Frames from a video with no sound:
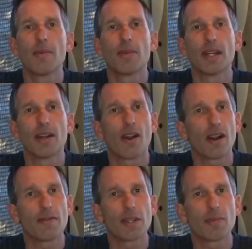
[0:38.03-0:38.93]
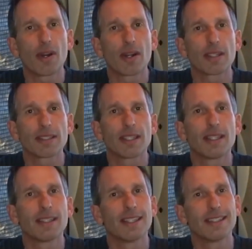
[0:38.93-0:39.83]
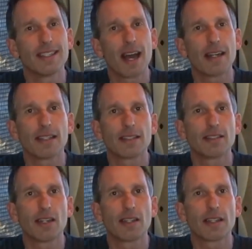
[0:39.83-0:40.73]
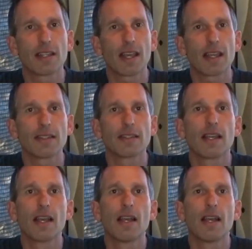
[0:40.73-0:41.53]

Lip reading: but in RV parks, it's not necessarily the case.